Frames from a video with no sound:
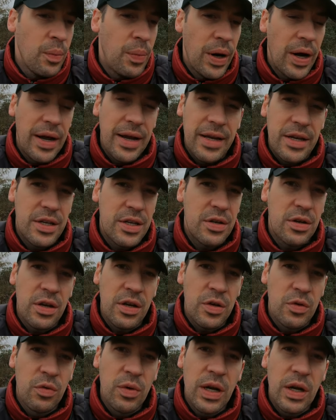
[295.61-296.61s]
But
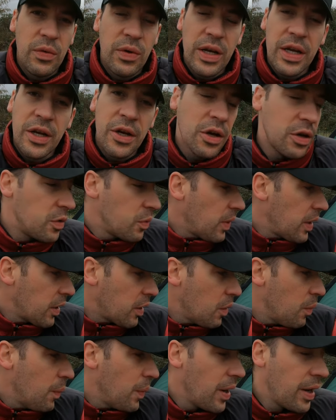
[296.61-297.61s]
it's really, really good
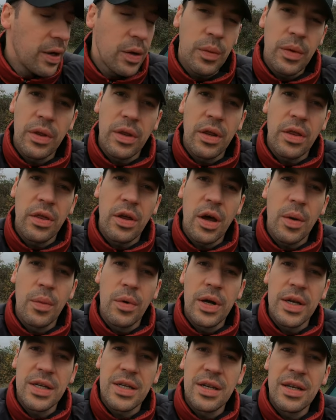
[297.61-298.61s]
when combined with the
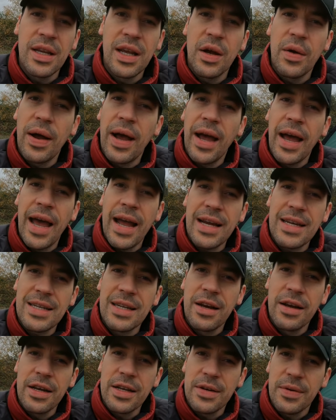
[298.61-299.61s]
Thermarest Neo Air
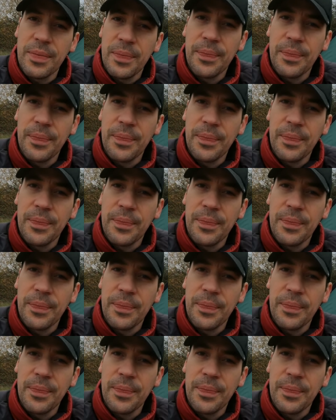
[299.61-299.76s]
X Lite.